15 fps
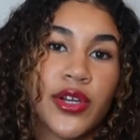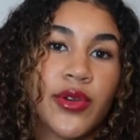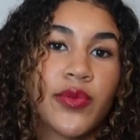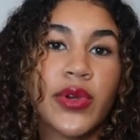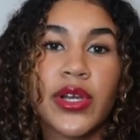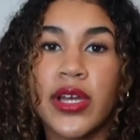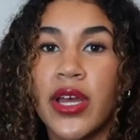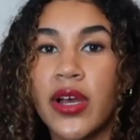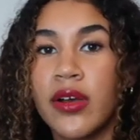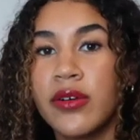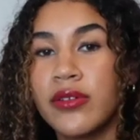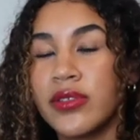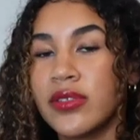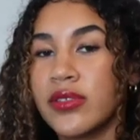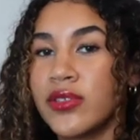your
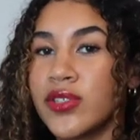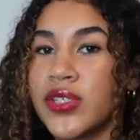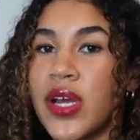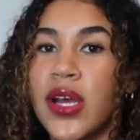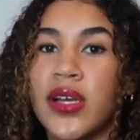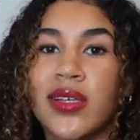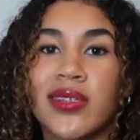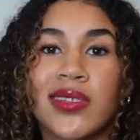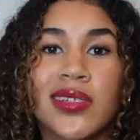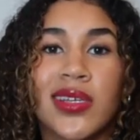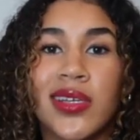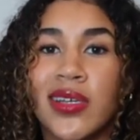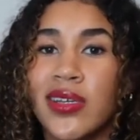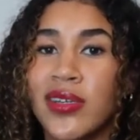workouts, tracks,